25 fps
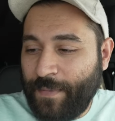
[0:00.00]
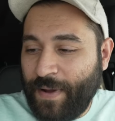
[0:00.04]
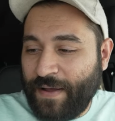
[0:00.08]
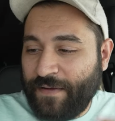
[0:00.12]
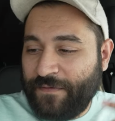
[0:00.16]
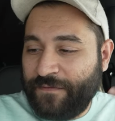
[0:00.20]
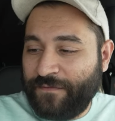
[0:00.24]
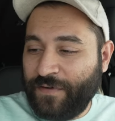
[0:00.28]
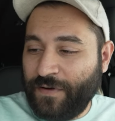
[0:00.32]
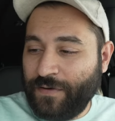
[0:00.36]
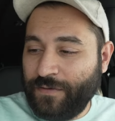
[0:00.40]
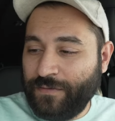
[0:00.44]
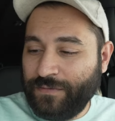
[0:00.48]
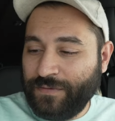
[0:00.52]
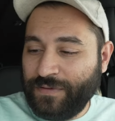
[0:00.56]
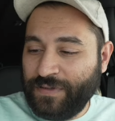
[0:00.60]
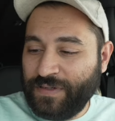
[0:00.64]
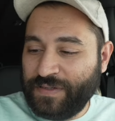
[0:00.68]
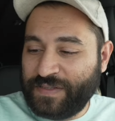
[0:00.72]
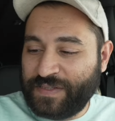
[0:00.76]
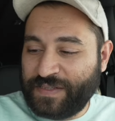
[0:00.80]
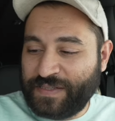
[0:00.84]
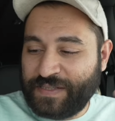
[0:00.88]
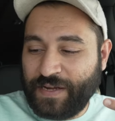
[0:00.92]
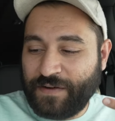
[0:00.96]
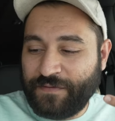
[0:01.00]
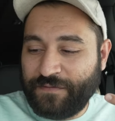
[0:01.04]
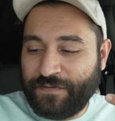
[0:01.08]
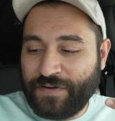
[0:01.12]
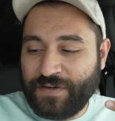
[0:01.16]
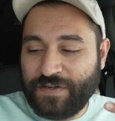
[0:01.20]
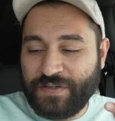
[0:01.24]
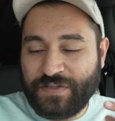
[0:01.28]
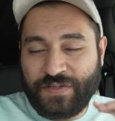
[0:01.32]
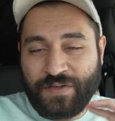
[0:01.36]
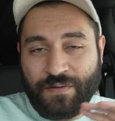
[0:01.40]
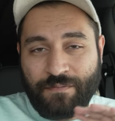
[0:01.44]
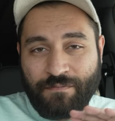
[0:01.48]
my phone
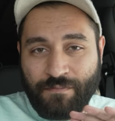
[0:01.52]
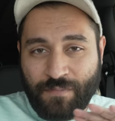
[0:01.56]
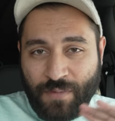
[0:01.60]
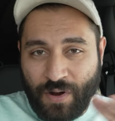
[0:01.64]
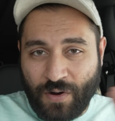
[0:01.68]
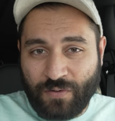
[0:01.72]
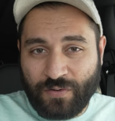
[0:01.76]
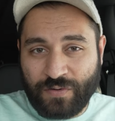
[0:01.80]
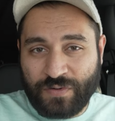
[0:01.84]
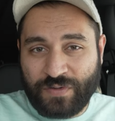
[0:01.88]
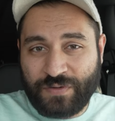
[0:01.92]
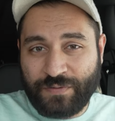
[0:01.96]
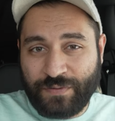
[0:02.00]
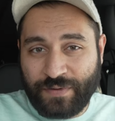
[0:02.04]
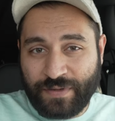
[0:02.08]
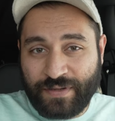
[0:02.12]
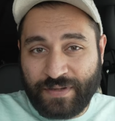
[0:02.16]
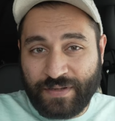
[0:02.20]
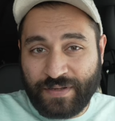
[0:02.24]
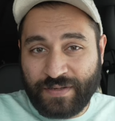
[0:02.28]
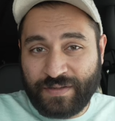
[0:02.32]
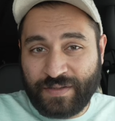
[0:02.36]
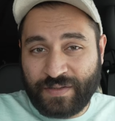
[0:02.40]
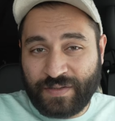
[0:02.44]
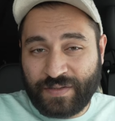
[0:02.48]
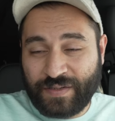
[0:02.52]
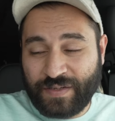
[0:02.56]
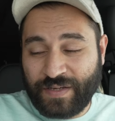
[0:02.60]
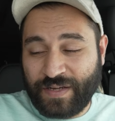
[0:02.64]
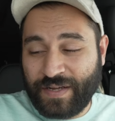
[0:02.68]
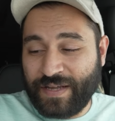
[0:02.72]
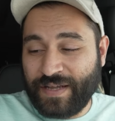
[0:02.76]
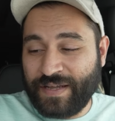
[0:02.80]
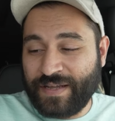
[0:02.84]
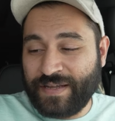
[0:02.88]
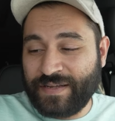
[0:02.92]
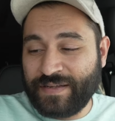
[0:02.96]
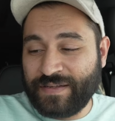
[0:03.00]
suffers the most with this
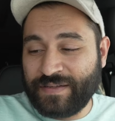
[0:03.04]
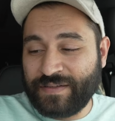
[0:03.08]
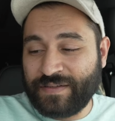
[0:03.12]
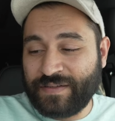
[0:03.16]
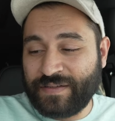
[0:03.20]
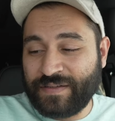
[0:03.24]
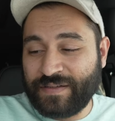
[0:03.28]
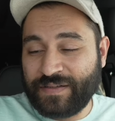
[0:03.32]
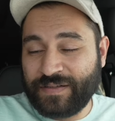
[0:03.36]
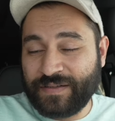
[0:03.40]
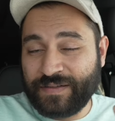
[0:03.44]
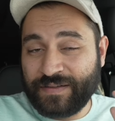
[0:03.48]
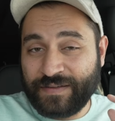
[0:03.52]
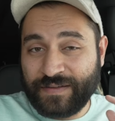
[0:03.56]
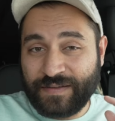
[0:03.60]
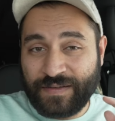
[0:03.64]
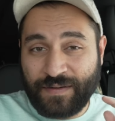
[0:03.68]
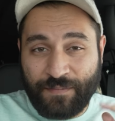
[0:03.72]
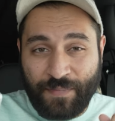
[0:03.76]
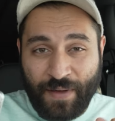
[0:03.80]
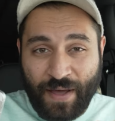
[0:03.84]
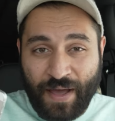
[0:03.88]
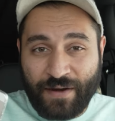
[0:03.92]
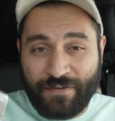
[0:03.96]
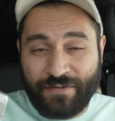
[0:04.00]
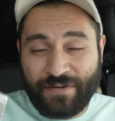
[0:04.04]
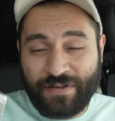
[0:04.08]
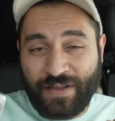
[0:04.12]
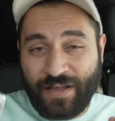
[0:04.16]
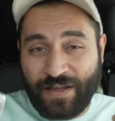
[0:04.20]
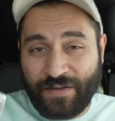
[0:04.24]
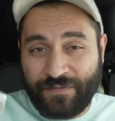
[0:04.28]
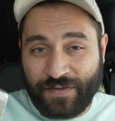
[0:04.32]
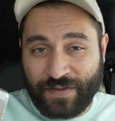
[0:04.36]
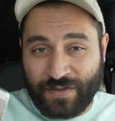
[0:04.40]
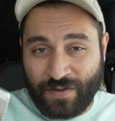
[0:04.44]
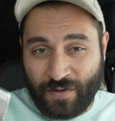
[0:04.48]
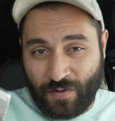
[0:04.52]
is the battery
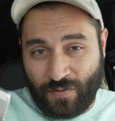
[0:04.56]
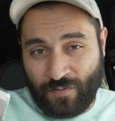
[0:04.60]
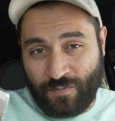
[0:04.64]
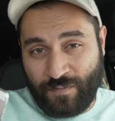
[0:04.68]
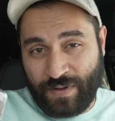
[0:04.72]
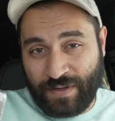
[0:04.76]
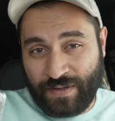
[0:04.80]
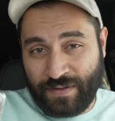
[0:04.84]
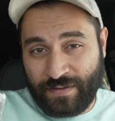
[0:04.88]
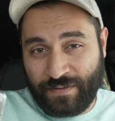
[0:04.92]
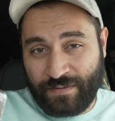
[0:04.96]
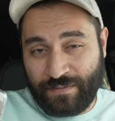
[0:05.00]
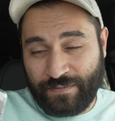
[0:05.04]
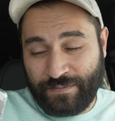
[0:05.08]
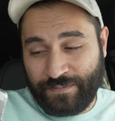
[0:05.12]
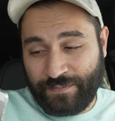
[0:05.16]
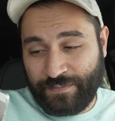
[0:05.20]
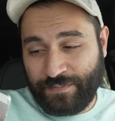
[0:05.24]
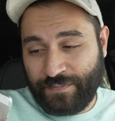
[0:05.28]
life and the home button.